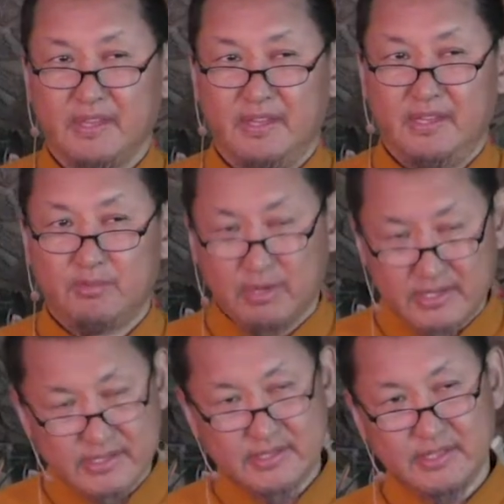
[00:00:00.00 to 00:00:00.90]
And
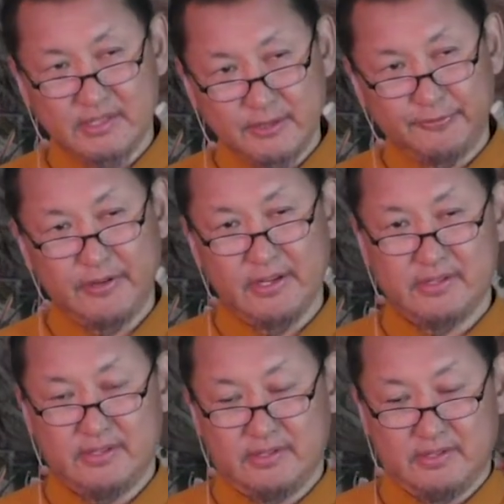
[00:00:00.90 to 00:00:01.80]
what is the
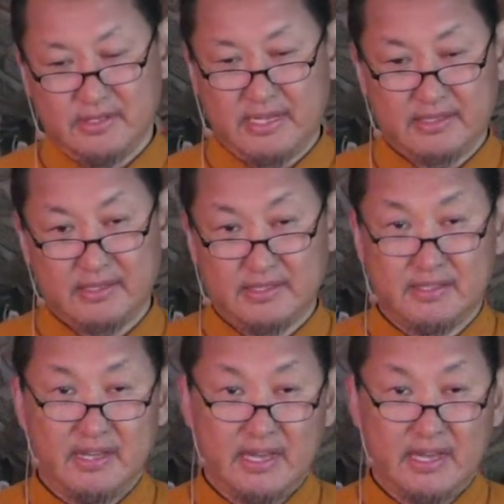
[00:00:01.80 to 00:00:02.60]
different like this?